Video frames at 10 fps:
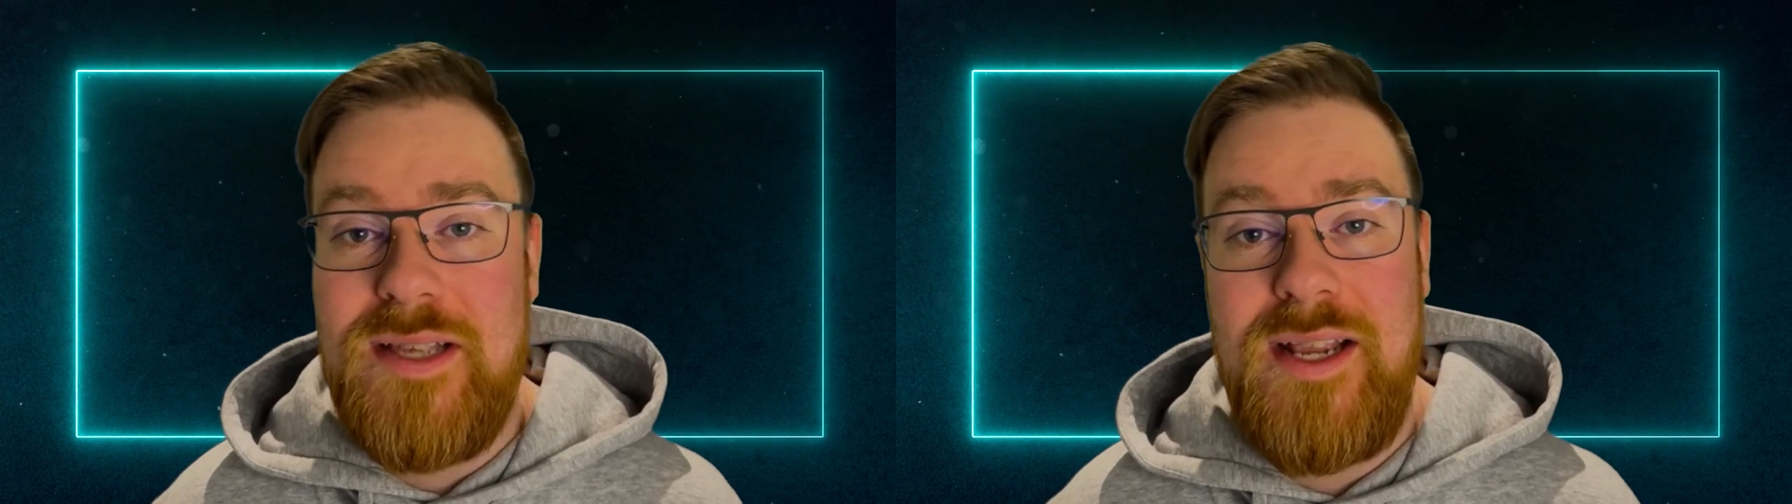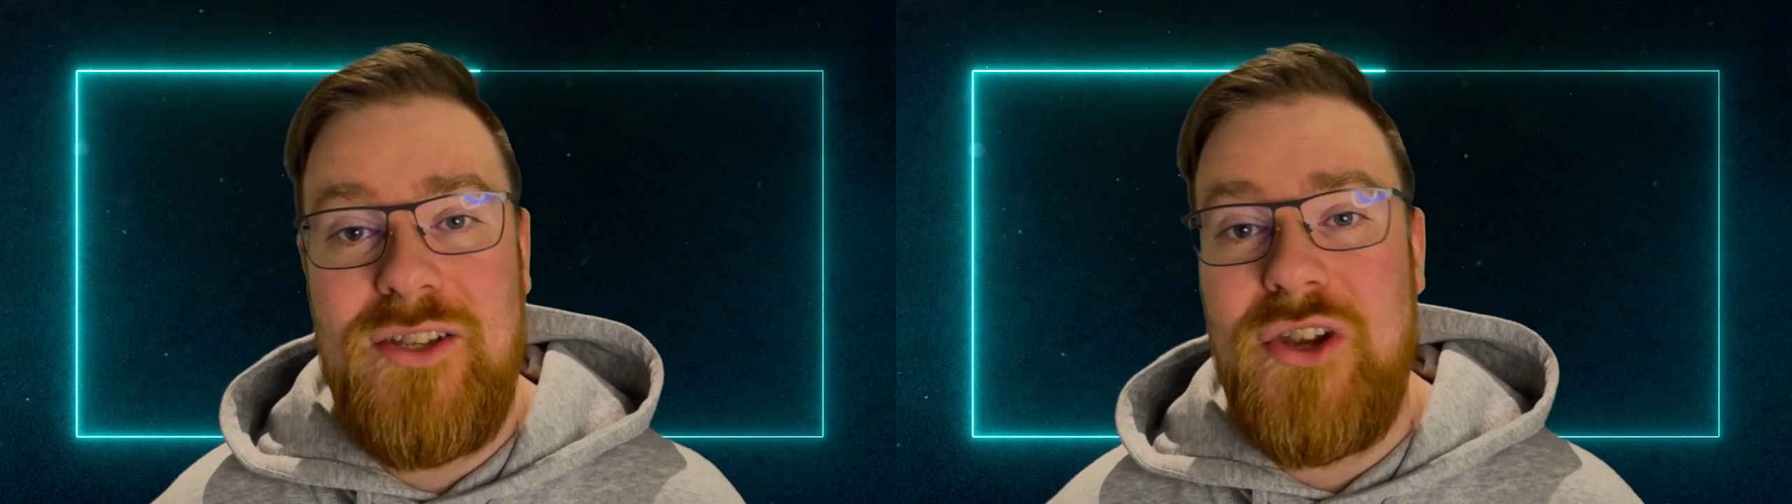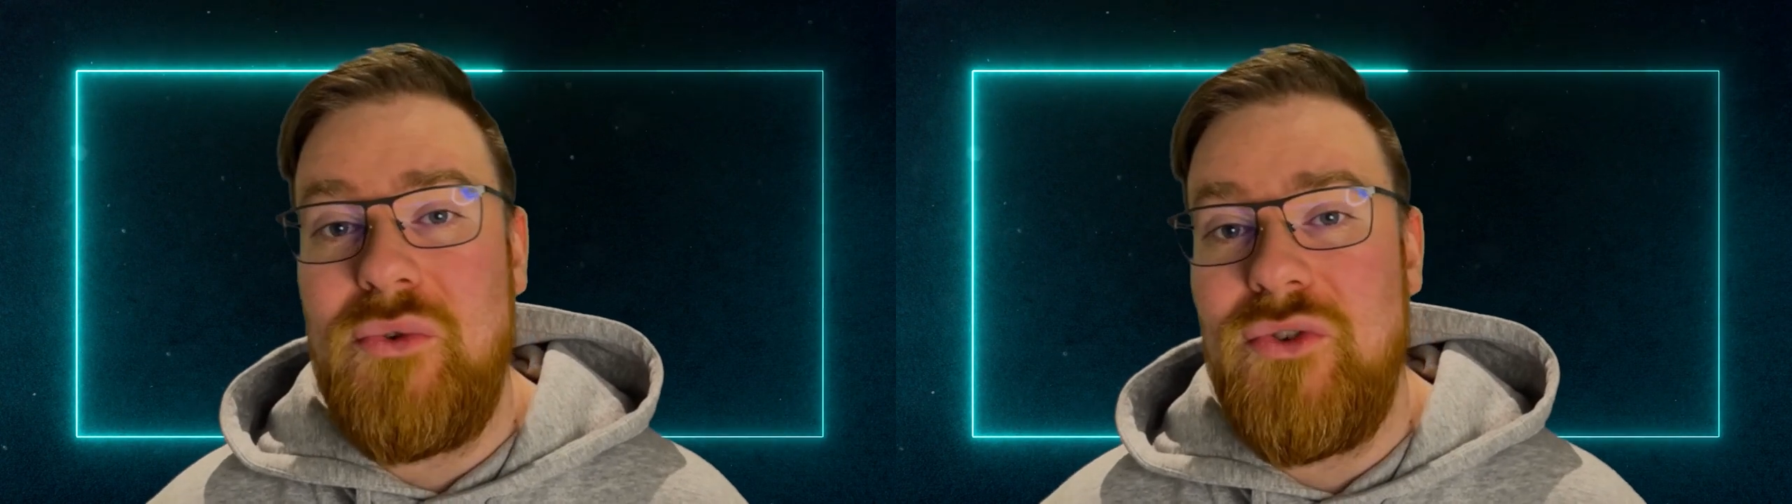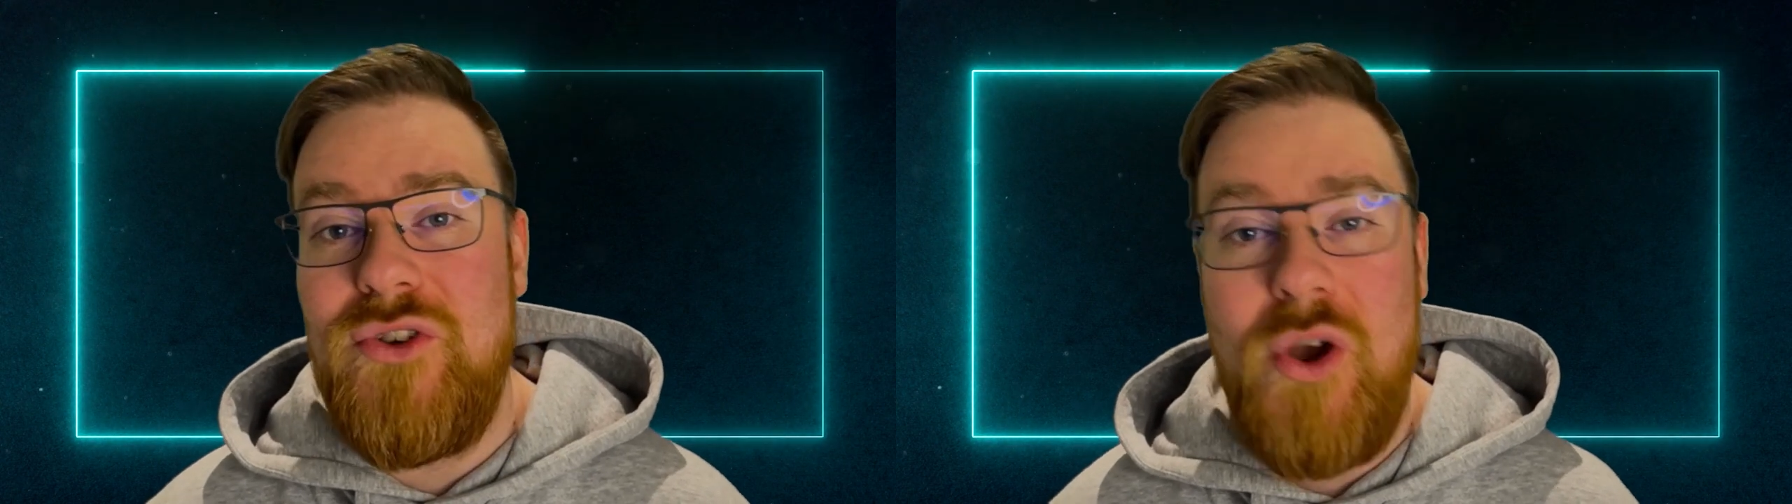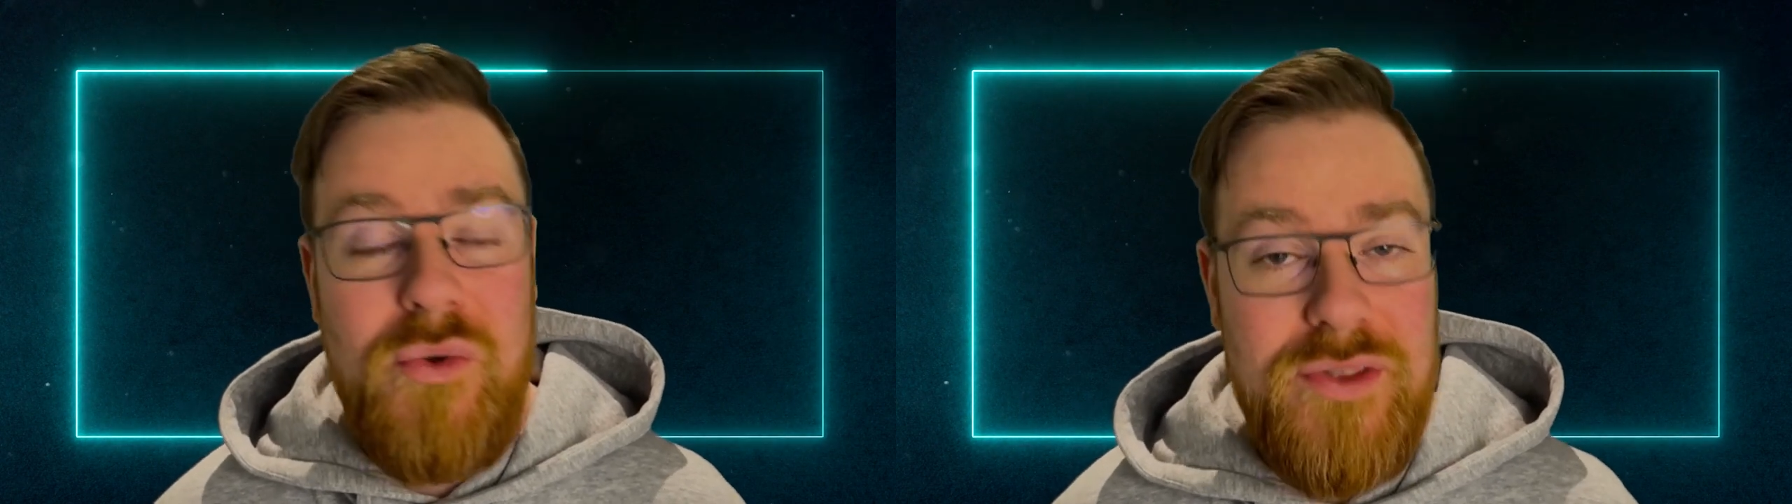I don't
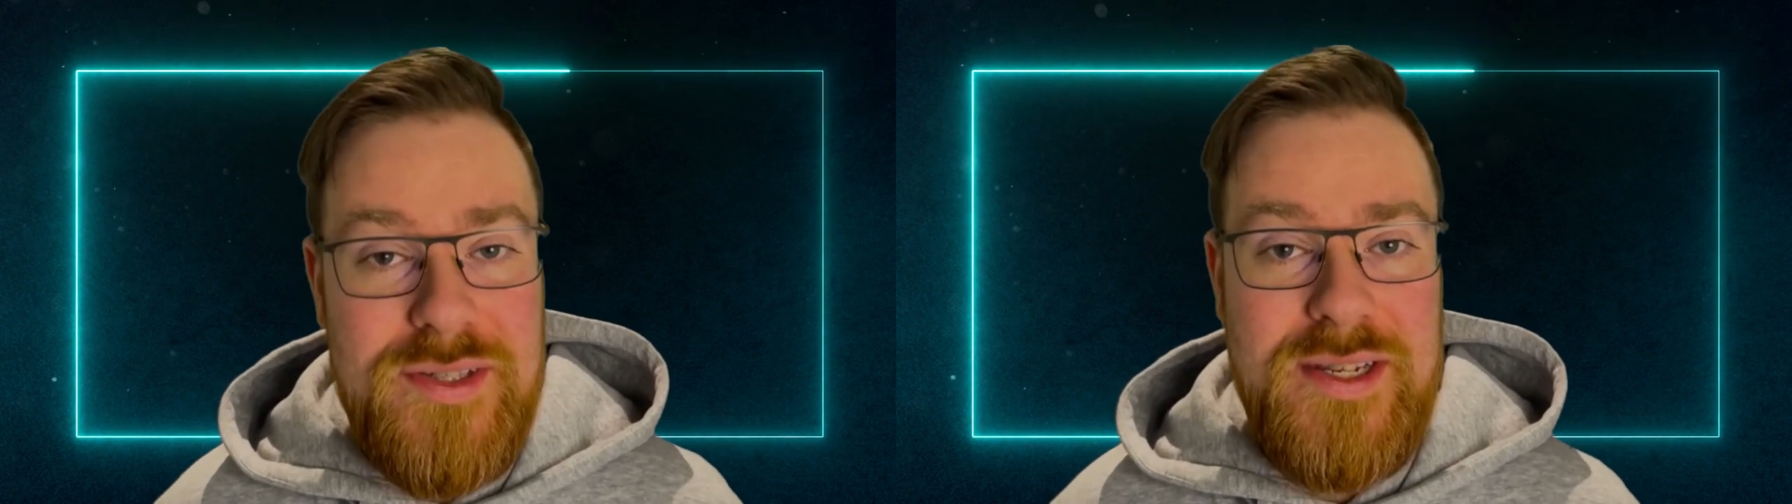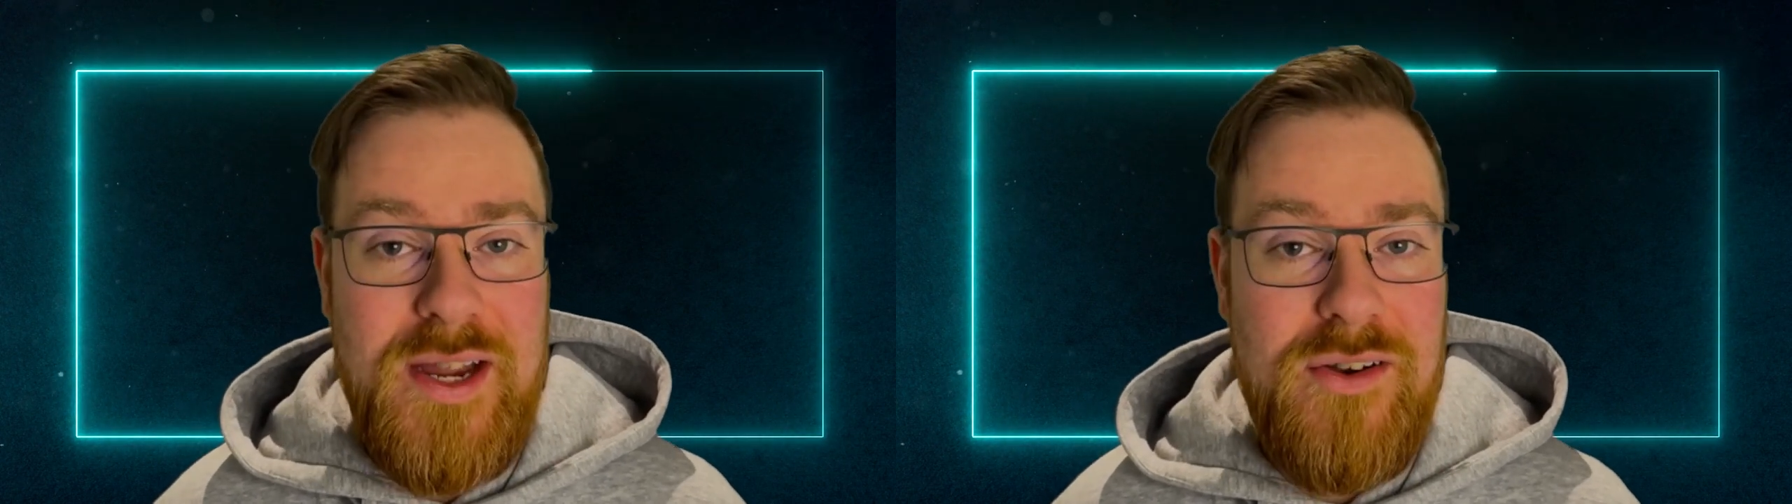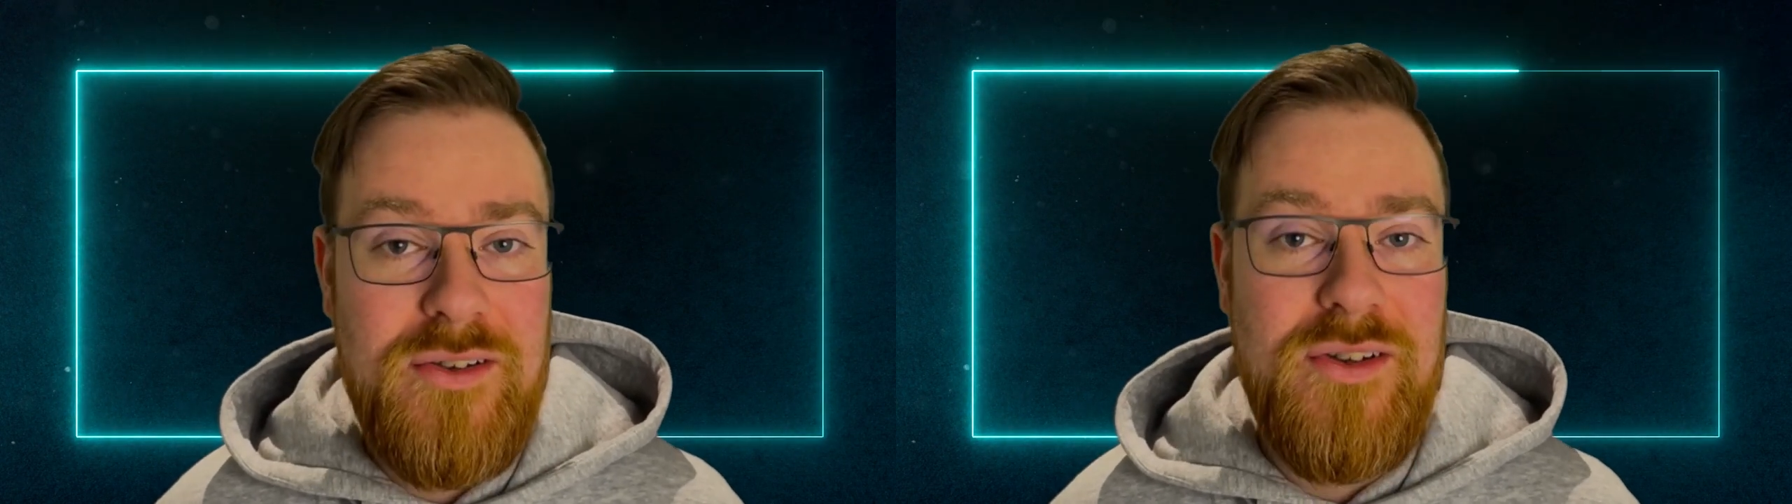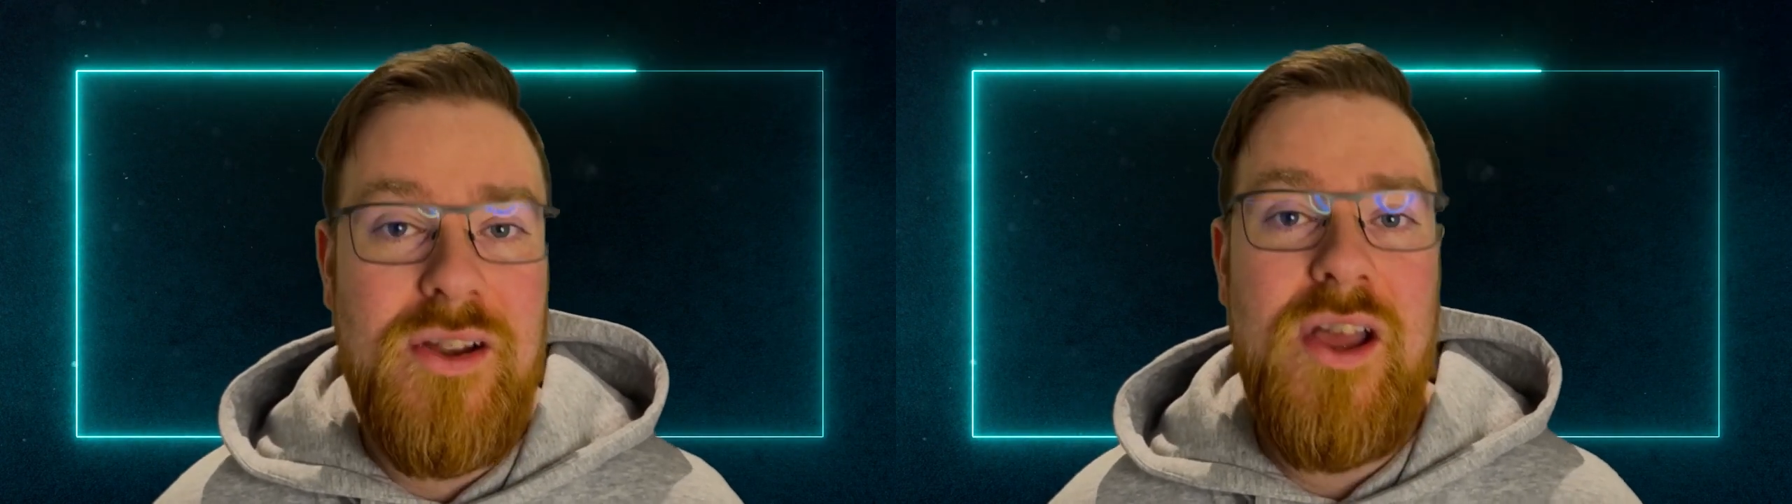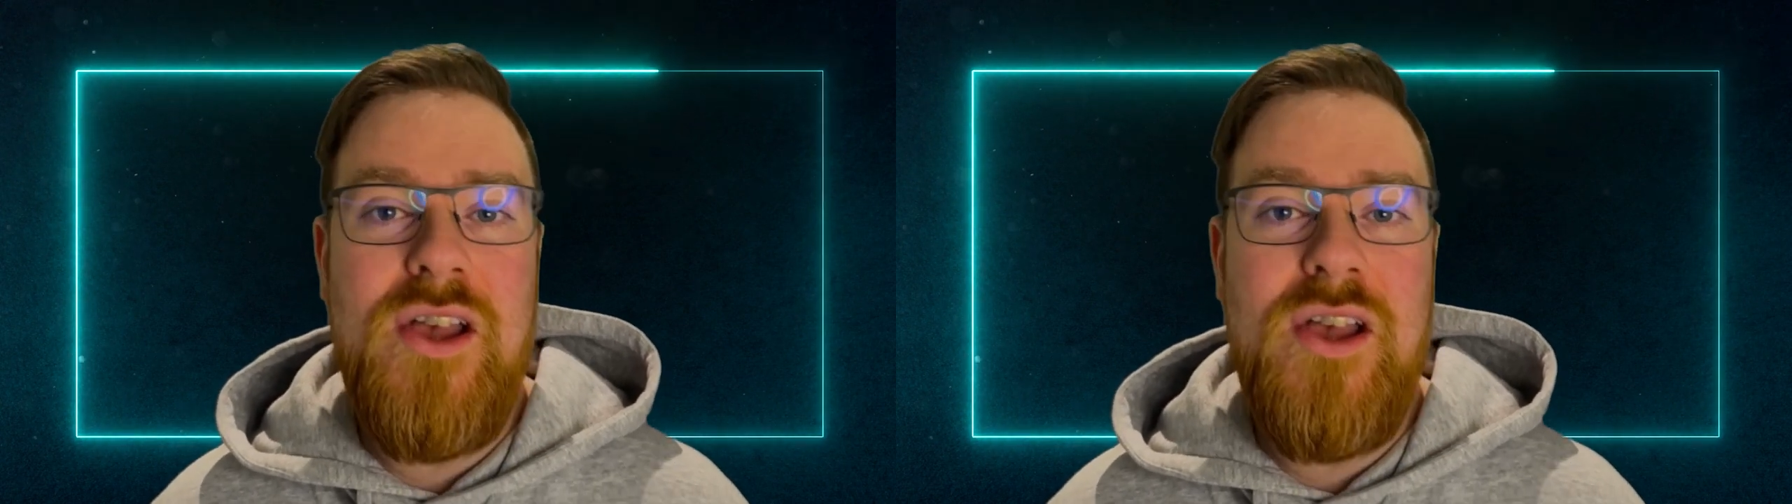know this character.